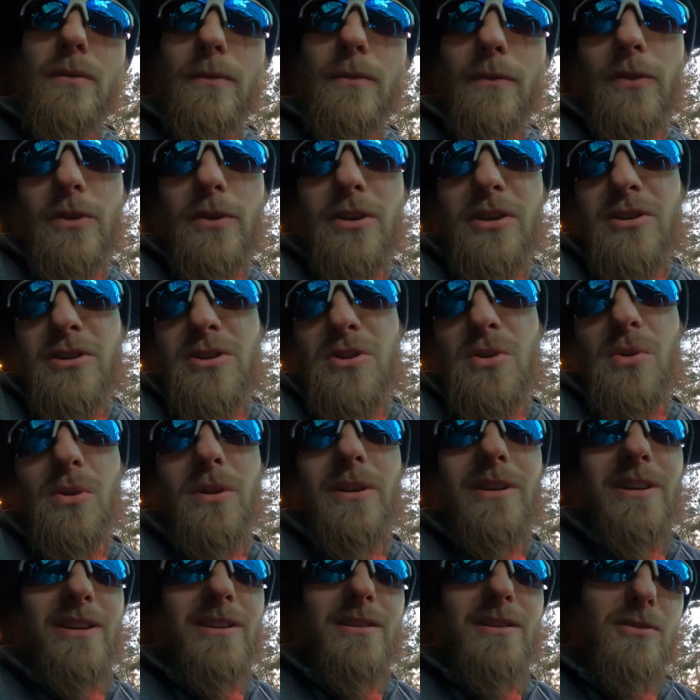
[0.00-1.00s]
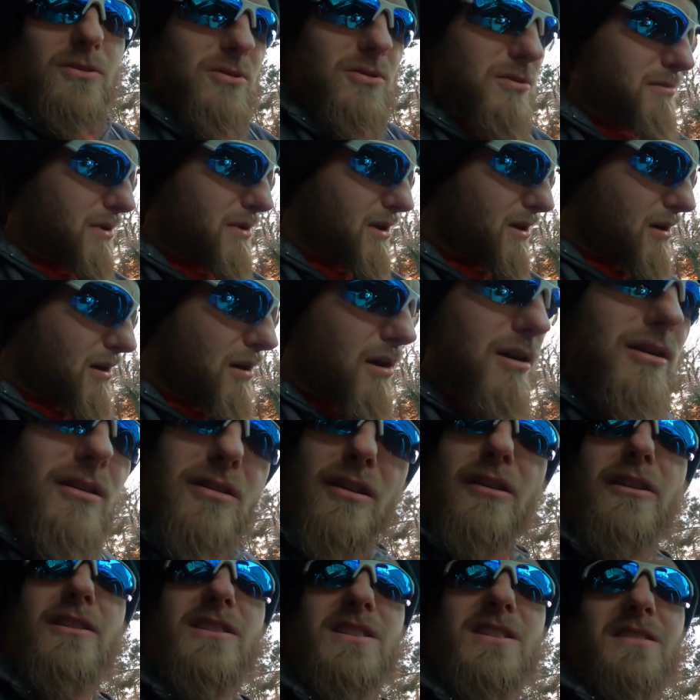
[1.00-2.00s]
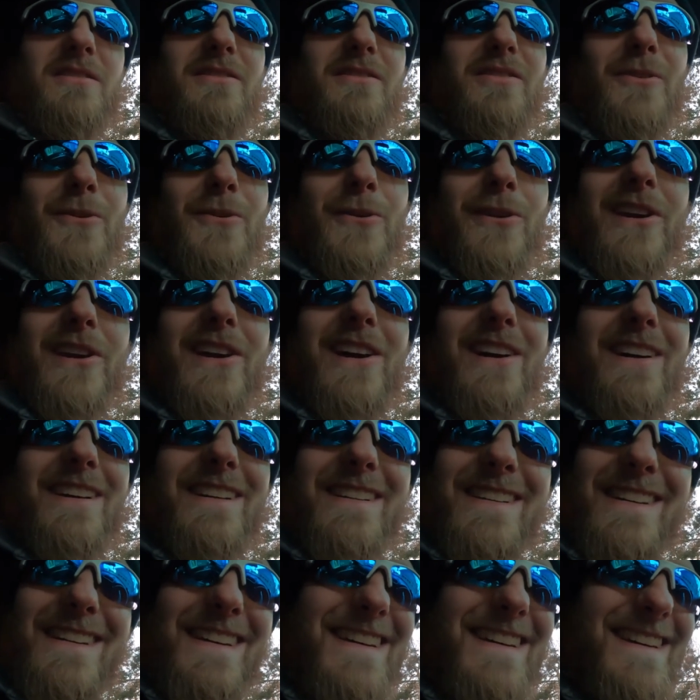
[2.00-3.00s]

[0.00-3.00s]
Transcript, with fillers: Hopefully you enjoy a little bit of car content for you guys.